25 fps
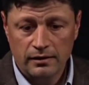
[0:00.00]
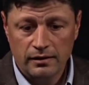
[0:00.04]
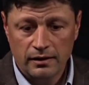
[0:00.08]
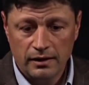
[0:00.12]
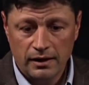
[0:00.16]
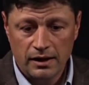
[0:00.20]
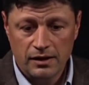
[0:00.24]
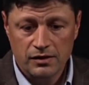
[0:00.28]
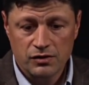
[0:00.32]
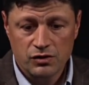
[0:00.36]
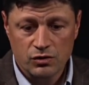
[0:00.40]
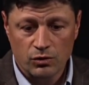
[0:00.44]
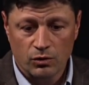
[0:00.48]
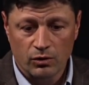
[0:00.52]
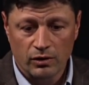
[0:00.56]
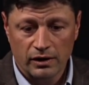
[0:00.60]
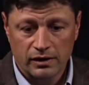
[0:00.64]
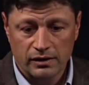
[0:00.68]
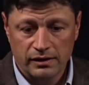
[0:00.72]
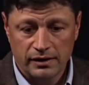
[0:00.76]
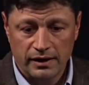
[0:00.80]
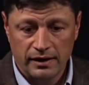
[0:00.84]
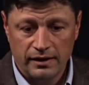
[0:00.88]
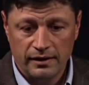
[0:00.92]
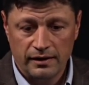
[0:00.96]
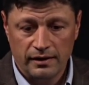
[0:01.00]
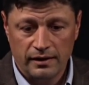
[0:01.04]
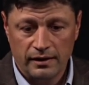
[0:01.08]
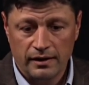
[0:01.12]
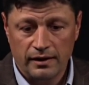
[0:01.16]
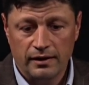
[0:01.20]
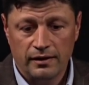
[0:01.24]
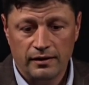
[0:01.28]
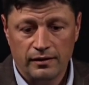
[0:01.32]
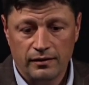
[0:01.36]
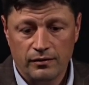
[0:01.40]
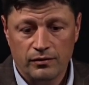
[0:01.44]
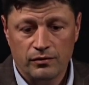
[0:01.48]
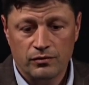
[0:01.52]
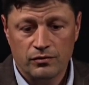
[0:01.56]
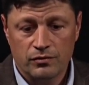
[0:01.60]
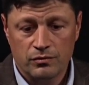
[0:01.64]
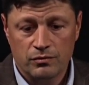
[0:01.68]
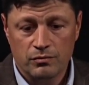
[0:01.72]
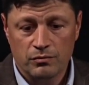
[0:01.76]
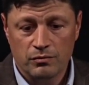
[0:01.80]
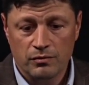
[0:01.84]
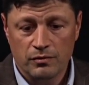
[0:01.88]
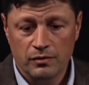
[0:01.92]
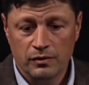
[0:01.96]
historically,
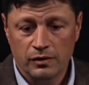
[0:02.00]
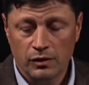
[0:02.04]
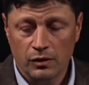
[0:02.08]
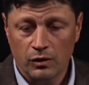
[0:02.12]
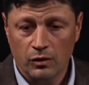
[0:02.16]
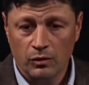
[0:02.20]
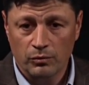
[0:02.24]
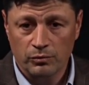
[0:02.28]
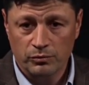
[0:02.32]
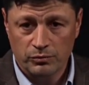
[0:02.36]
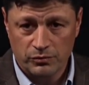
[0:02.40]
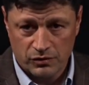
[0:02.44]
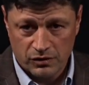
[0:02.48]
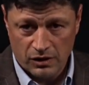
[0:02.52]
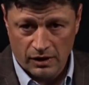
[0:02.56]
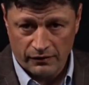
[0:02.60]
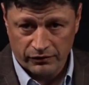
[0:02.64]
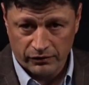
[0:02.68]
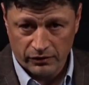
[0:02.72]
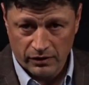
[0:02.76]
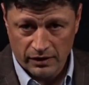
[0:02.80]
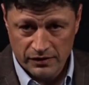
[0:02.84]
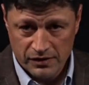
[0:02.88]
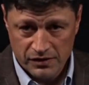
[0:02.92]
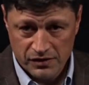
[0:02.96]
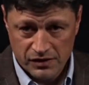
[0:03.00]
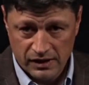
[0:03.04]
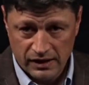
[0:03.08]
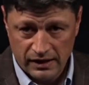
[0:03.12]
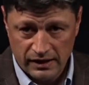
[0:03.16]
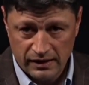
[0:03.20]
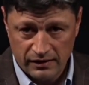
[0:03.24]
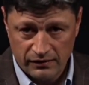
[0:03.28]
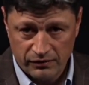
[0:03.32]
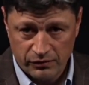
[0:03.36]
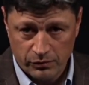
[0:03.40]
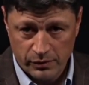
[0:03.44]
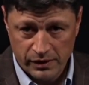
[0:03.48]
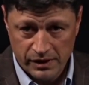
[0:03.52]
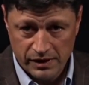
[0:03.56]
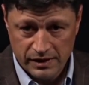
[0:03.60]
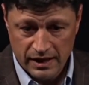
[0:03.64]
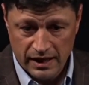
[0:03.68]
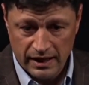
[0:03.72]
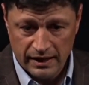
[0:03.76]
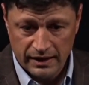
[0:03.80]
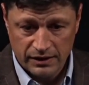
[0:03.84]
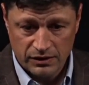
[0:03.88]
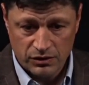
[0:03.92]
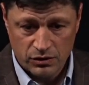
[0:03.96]
a little tougher on the skin if we
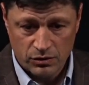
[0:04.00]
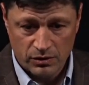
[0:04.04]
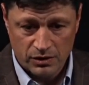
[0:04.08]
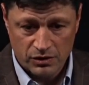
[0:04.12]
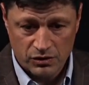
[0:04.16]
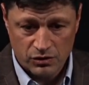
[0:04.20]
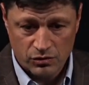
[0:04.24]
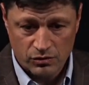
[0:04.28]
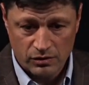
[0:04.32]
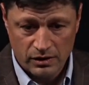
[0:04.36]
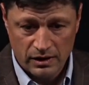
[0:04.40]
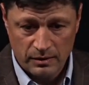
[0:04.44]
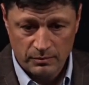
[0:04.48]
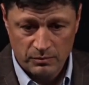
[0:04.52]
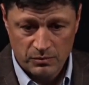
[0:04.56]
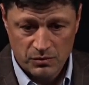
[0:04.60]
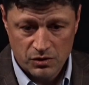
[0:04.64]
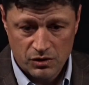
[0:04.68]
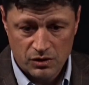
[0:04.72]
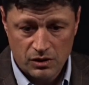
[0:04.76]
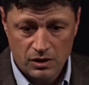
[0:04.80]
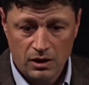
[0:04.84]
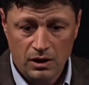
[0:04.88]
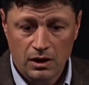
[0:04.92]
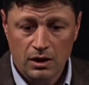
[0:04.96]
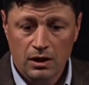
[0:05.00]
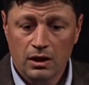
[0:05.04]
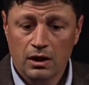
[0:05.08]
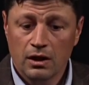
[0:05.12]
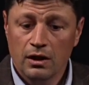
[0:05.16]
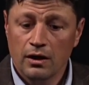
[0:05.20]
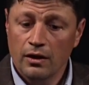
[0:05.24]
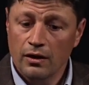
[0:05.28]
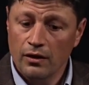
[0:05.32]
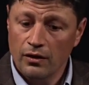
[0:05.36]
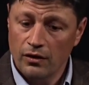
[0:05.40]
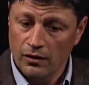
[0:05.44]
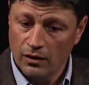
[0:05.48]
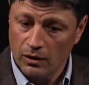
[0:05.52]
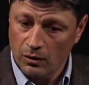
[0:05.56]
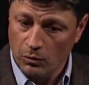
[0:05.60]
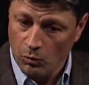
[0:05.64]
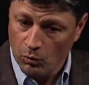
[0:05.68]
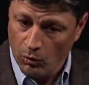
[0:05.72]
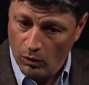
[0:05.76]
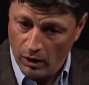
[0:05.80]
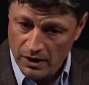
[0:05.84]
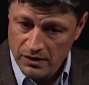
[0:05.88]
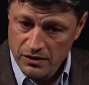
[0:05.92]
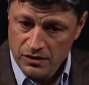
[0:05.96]
take it to extremes. There
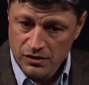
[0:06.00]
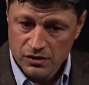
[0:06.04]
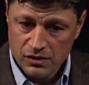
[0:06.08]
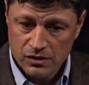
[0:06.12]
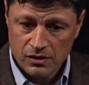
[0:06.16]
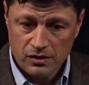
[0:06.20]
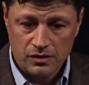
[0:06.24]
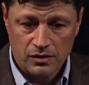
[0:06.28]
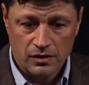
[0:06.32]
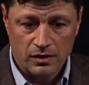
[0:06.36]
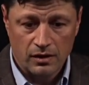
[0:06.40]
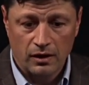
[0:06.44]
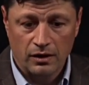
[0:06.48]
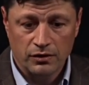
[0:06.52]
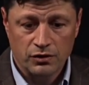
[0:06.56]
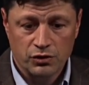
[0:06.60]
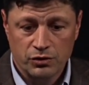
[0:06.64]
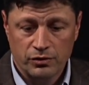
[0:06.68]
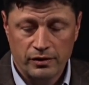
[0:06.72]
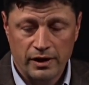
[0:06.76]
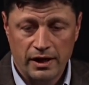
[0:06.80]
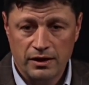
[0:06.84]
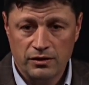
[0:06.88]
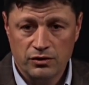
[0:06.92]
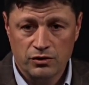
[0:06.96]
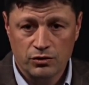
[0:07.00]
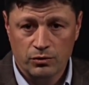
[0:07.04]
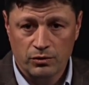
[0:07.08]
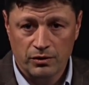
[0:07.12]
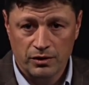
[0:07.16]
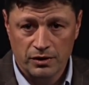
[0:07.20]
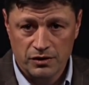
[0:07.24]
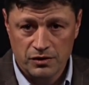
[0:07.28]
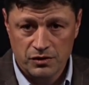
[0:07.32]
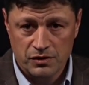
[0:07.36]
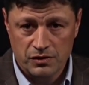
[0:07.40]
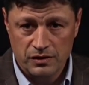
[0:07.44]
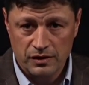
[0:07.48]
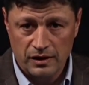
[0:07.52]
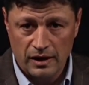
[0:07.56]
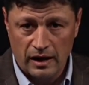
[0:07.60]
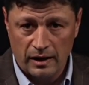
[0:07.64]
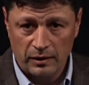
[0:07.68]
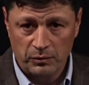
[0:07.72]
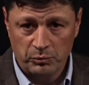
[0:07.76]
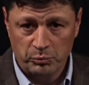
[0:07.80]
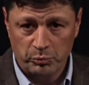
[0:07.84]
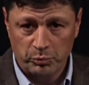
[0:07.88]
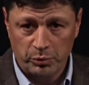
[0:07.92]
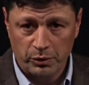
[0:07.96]
was a trend towards
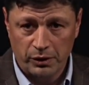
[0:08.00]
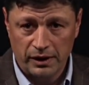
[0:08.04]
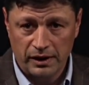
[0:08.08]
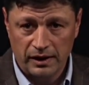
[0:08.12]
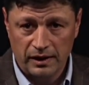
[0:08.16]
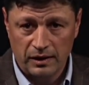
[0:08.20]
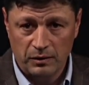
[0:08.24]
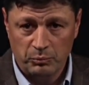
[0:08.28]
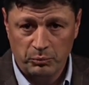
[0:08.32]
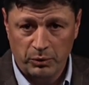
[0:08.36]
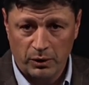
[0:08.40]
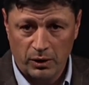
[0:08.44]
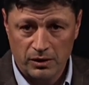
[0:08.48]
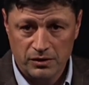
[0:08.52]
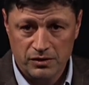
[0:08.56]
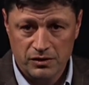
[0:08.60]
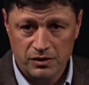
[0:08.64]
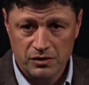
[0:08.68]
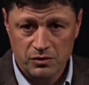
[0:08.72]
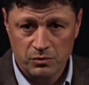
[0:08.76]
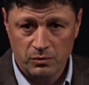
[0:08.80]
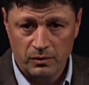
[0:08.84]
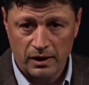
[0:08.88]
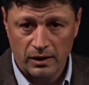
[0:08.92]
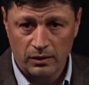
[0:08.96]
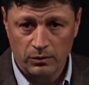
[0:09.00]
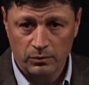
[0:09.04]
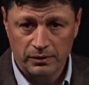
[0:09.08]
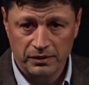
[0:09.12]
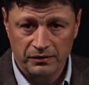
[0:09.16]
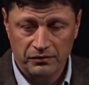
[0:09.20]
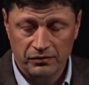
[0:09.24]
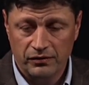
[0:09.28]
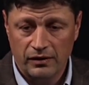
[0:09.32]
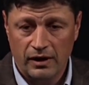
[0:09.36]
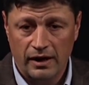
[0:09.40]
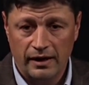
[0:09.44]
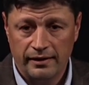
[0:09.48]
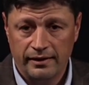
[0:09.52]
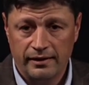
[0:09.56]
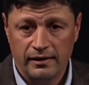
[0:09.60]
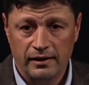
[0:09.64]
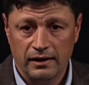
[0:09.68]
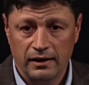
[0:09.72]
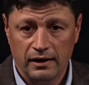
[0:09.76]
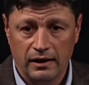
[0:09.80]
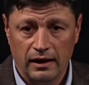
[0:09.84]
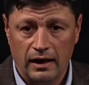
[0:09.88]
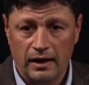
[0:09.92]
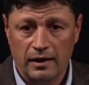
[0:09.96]
not putting in parts as well. We've, I
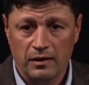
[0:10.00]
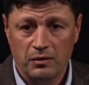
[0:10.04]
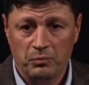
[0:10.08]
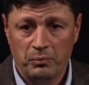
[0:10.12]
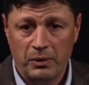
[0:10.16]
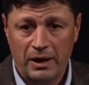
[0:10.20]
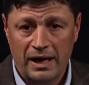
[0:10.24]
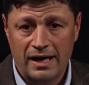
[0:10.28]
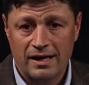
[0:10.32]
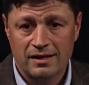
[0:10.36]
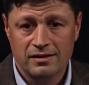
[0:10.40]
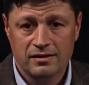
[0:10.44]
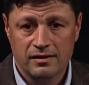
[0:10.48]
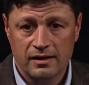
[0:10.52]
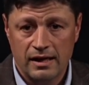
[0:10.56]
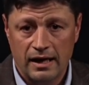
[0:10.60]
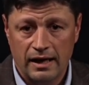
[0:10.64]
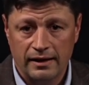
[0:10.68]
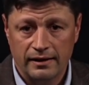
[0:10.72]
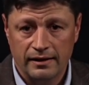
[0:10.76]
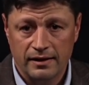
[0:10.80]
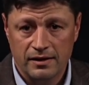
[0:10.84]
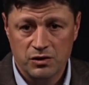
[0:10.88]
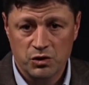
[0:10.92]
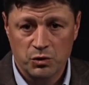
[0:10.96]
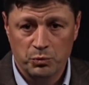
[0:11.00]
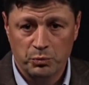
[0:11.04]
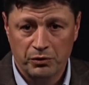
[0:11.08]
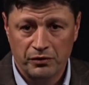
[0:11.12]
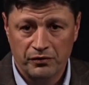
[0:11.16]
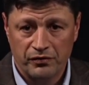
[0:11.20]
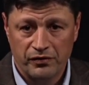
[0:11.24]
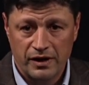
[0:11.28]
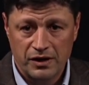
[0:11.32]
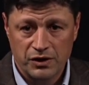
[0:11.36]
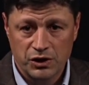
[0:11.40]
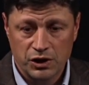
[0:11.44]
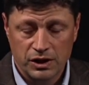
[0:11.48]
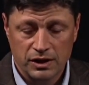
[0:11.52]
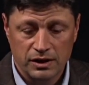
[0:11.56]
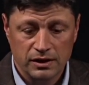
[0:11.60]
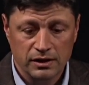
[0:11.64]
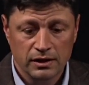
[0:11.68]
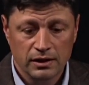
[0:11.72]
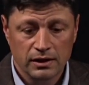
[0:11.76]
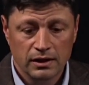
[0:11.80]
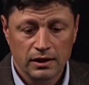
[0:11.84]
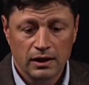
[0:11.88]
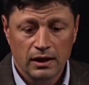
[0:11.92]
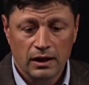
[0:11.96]
think, gotten past that as a profession.
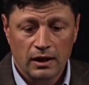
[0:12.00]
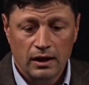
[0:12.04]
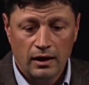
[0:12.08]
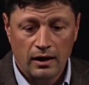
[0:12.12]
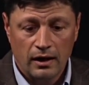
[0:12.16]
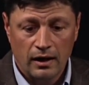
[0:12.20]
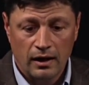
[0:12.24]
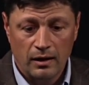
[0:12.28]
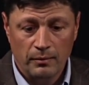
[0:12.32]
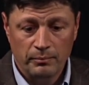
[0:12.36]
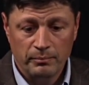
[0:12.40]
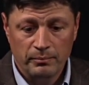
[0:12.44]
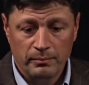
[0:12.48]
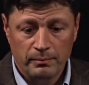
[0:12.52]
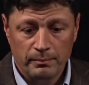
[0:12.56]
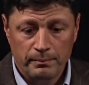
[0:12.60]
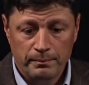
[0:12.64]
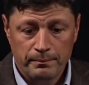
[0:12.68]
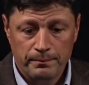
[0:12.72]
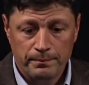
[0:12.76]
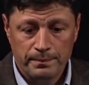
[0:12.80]
And